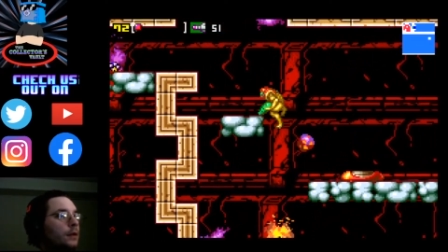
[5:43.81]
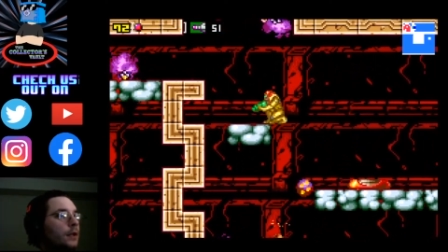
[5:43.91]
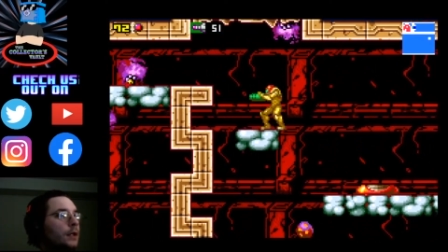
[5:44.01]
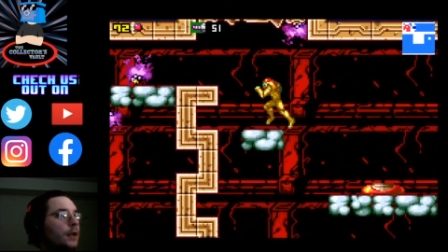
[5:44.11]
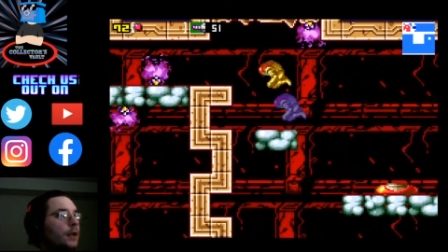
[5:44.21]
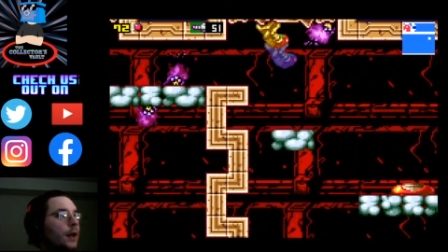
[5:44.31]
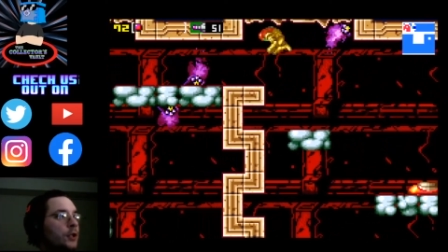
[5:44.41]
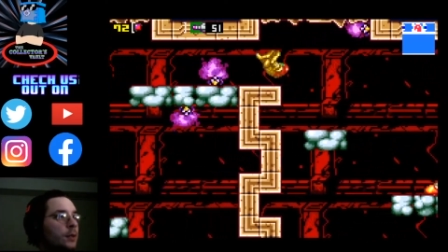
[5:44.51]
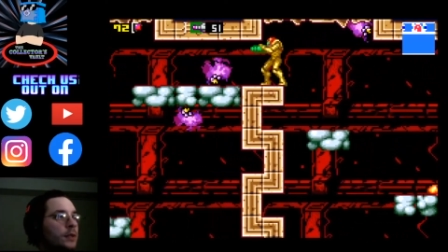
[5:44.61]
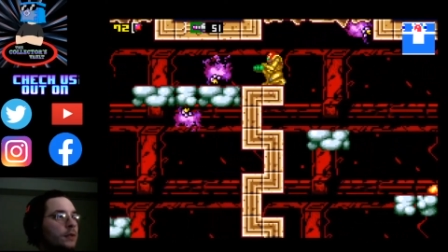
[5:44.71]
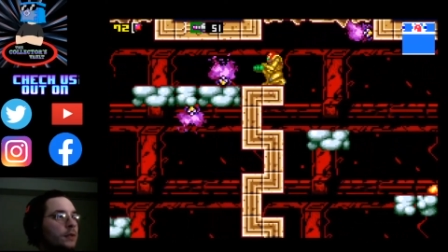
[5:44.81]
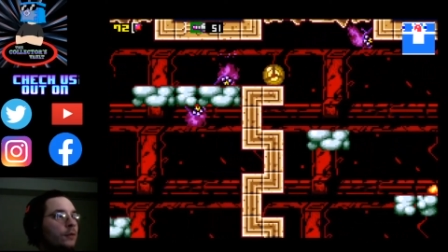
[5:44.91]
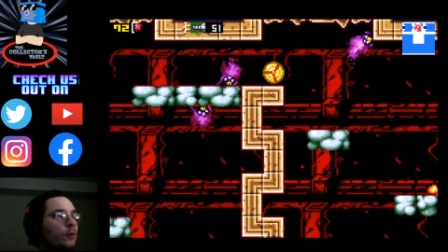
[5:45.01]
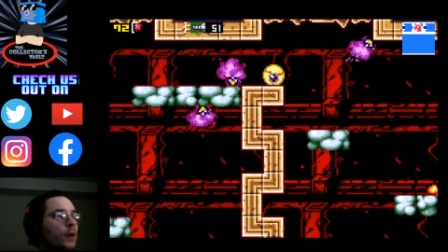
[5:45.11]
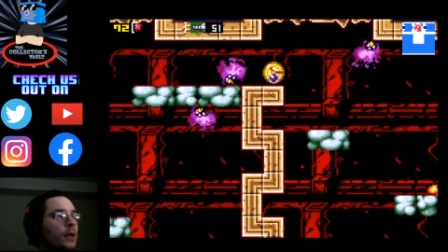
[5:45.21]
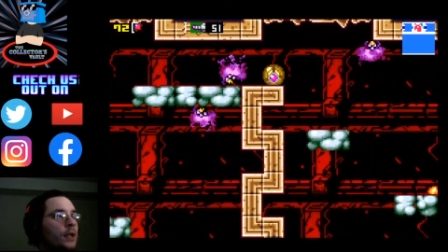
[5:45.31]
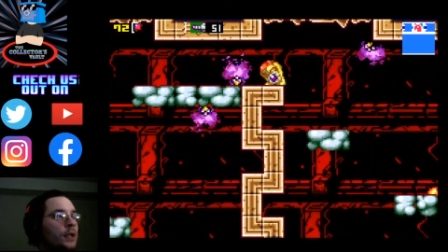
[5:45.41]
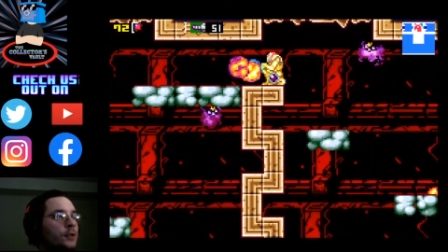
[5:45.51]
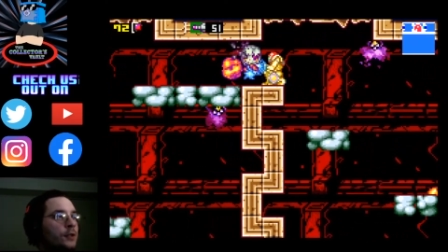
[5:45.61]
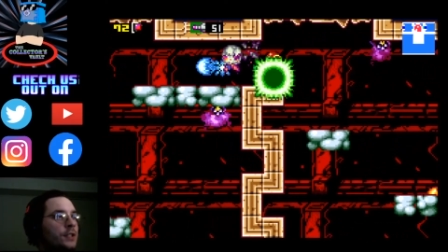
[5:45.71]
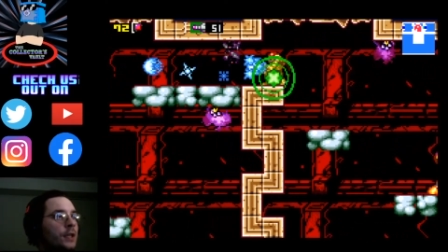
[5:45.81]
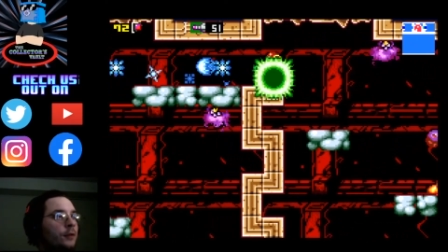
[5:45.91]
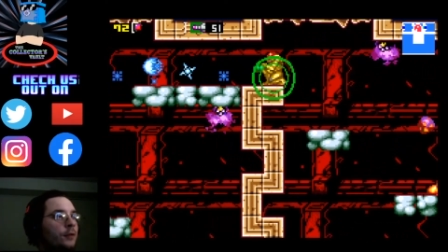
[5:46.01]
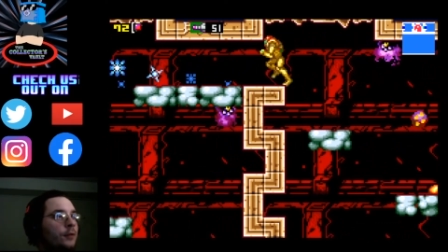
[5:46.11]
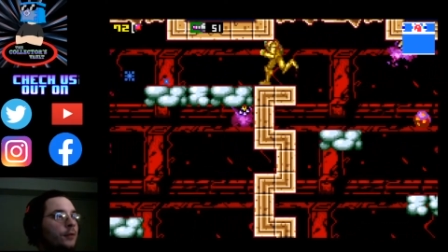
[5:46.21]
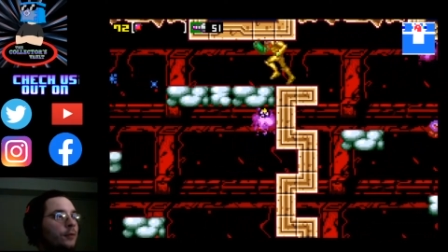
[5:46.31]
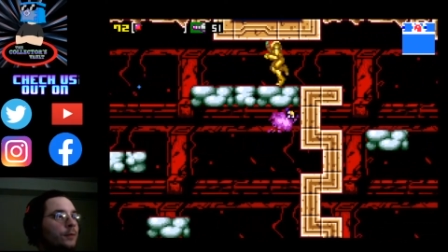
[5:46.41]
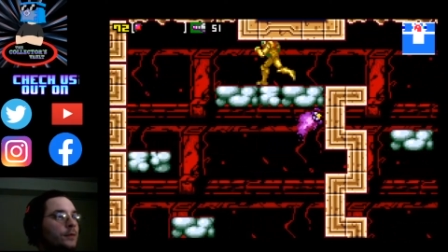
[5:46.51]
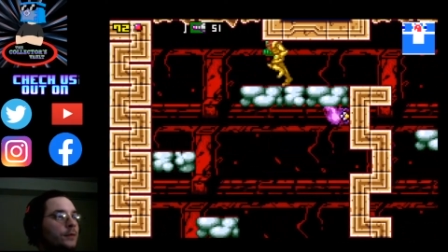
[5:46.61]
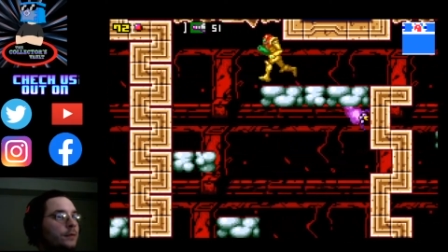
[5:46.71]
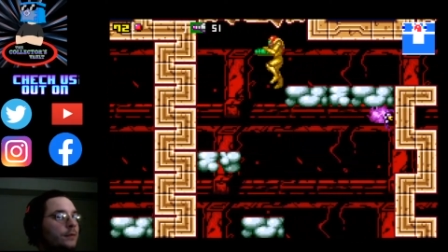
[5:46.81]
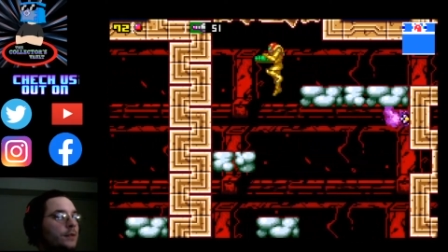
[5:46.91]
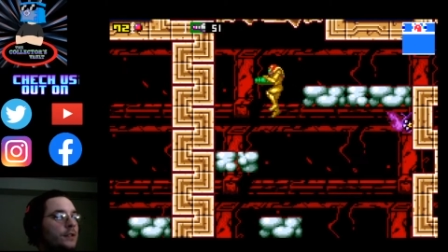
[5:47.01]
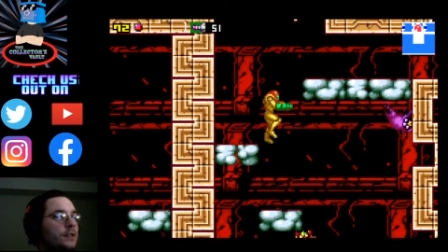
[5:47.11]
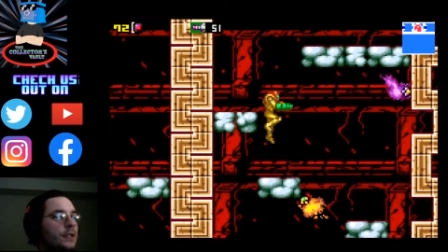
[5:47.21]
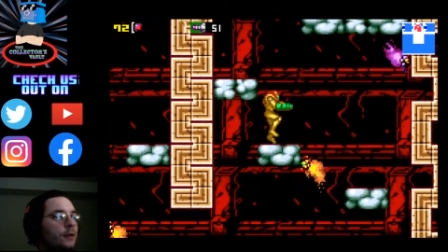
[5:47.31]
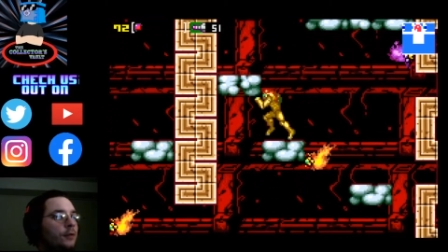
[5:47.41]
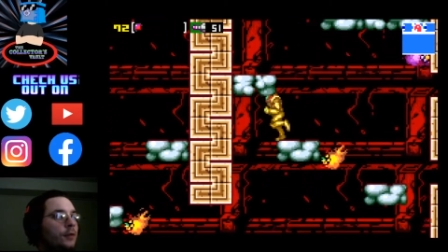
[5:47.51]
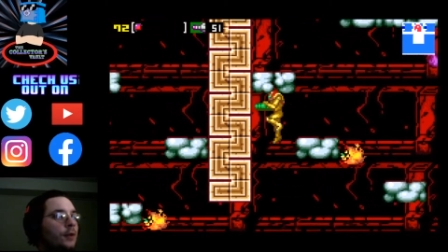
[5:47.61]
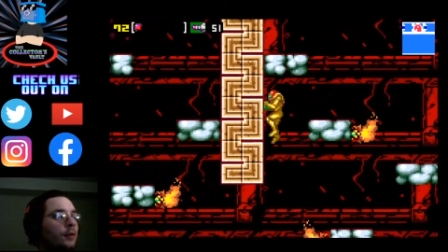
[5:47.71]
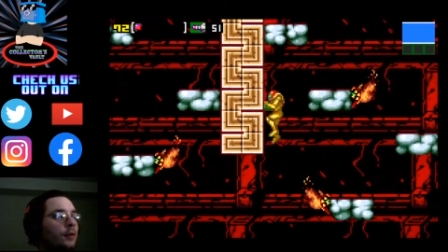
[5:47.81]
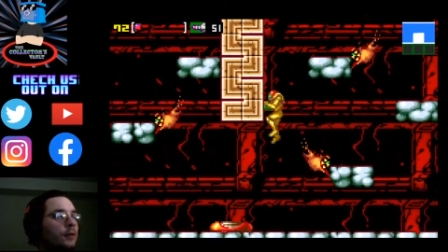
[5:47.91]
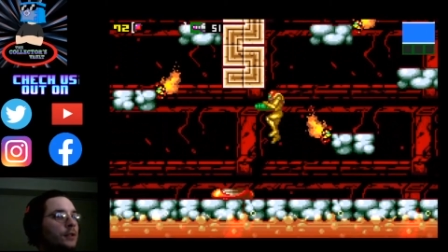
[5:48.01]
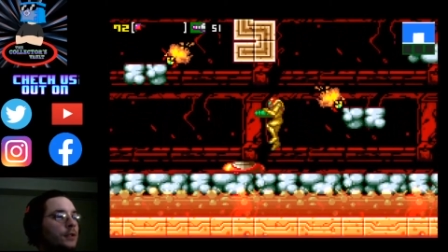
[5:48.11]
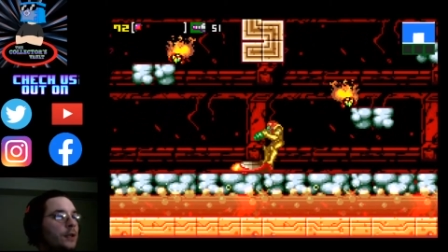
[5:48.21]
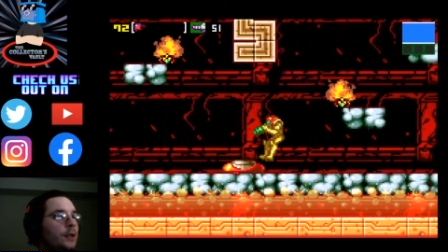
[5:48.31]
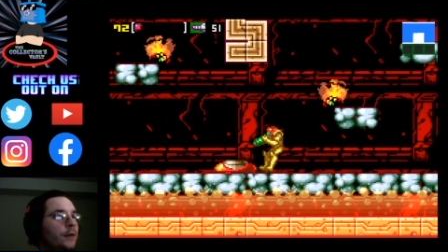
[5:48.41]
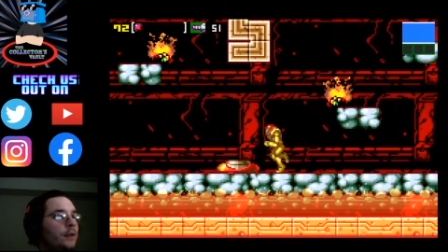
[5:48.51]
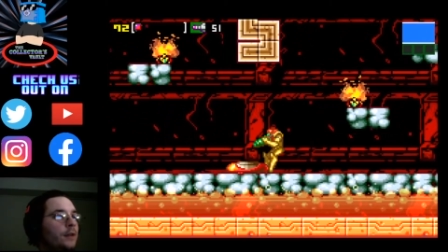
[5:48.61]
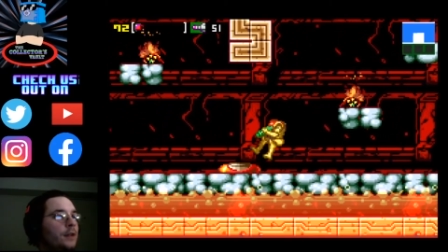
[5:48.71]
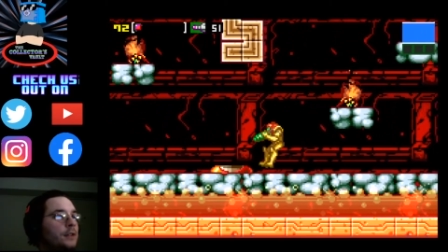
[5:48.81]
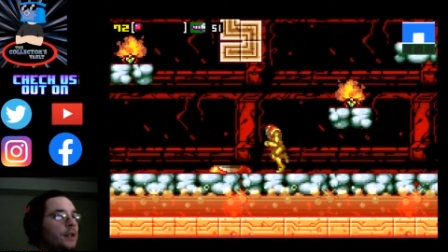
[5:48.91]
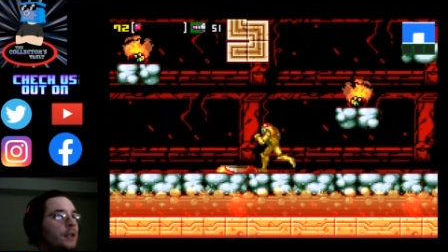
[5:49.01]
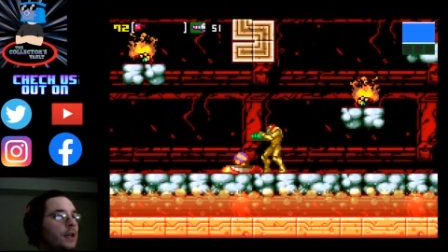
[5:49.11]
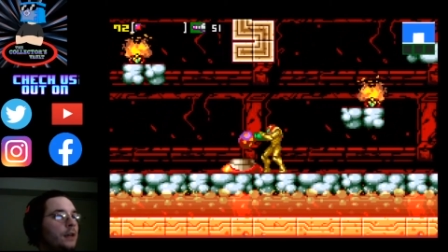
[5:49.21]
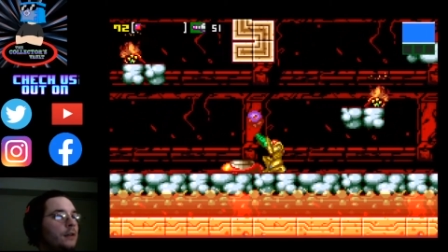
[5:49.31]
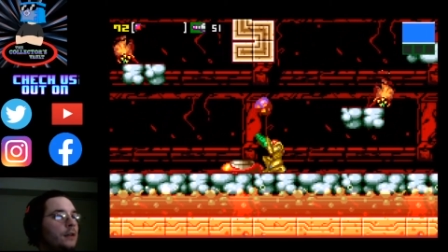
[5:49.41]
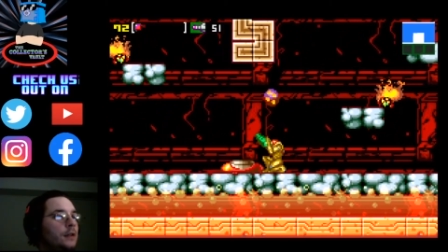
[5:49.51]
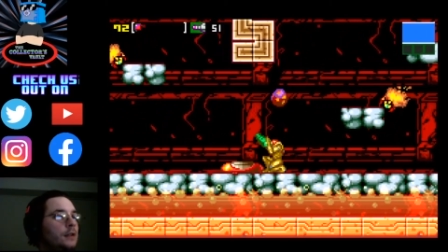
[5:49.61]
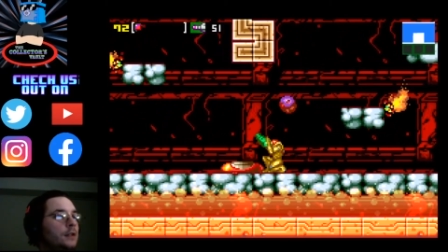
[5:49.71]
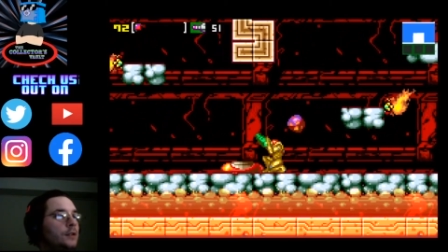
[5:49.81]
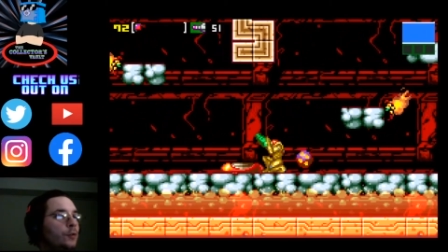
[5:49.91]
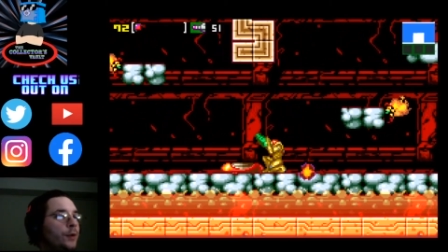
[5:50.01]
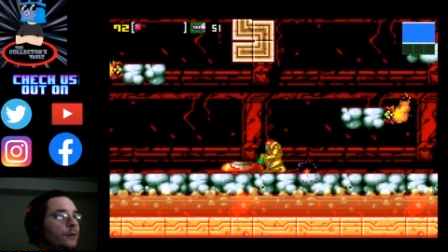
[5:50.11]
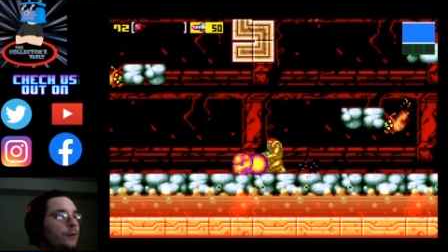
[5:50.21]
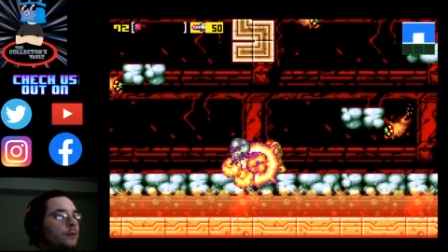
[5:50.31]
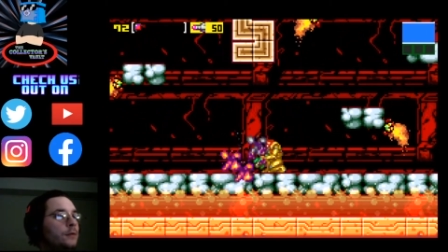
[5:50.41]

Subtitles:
Yeah, high jump makes it way easier to scale through here and just get around things. Things are weird.